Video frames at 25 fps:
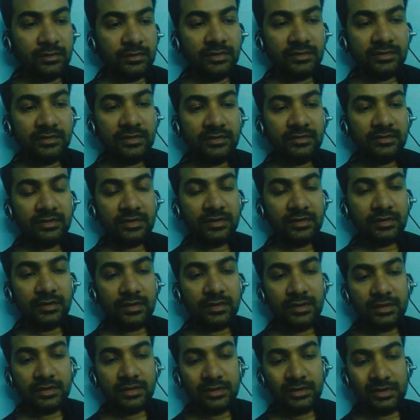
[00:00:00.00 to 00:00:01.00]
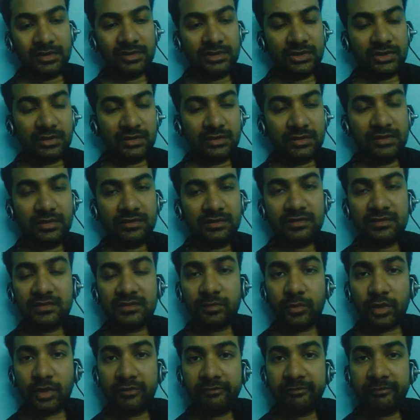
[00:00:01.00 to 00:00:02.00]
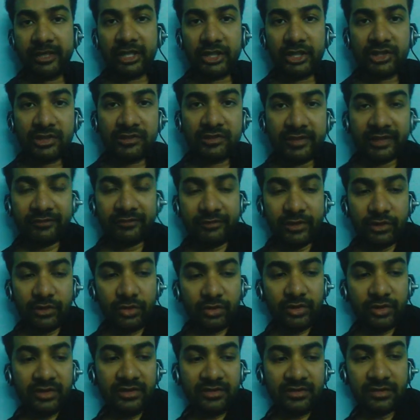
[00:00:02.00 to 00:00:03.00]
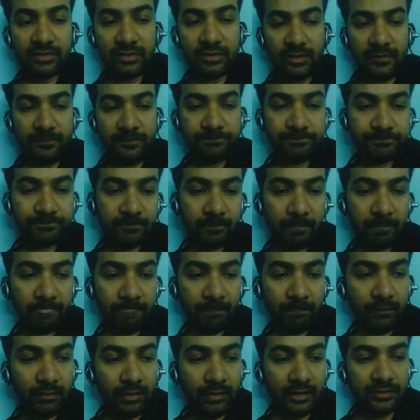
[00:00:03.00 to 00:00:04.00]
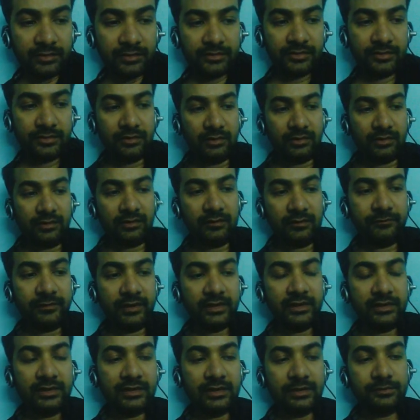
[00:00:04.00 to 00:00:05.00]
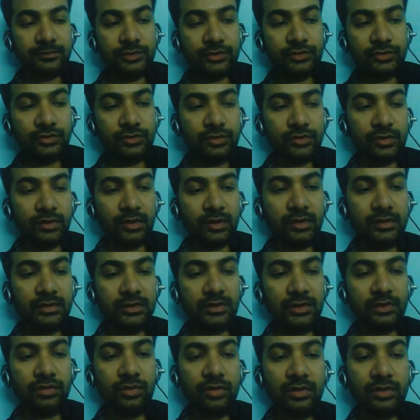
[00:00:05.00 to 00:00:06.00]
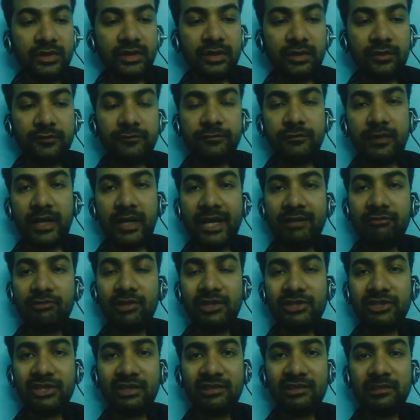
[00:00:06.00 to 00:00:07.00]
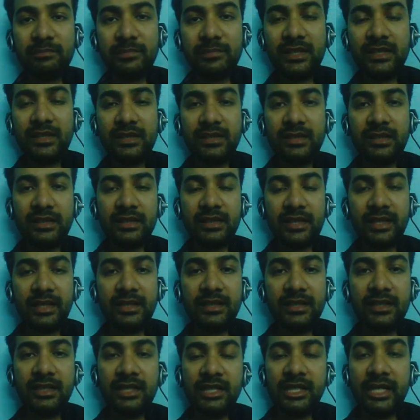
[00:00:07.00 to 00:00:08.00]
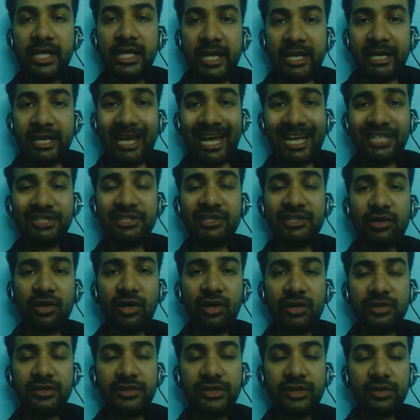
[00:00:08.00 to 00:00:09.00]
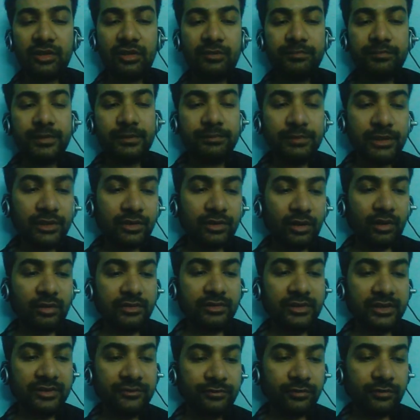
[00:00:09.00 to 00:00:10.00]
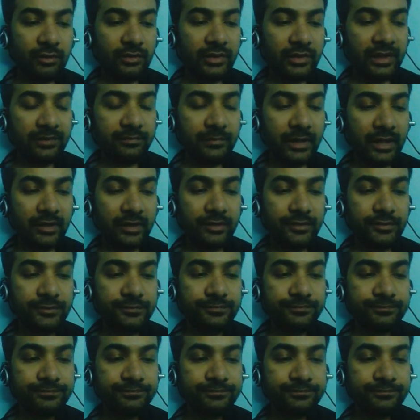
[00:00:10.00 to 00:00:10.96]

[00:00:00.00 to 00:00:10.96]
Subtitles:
this is the modification that we notice as when it comes to the holding of annual general meeting in any national holiday or public holiday for that matter.